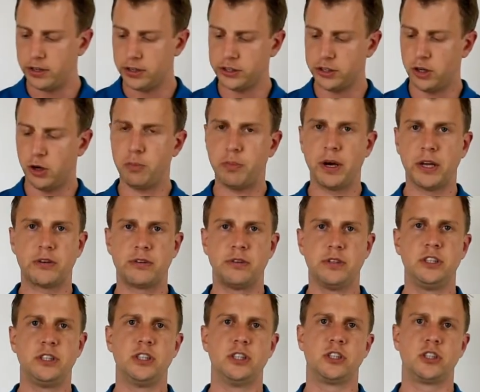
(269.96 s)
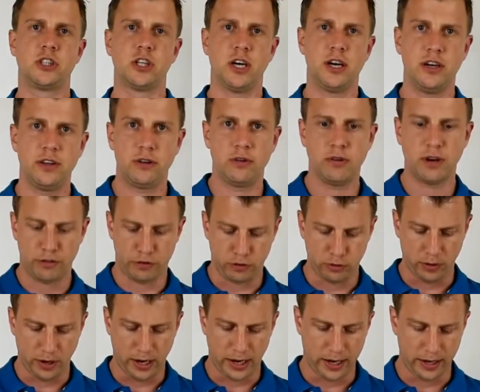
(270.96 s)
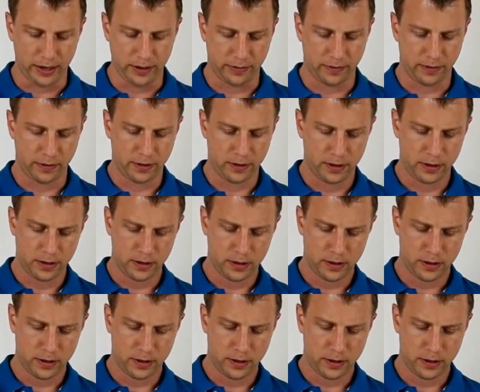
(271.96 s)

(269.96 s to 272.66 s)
there is no batteries inside. You have to add it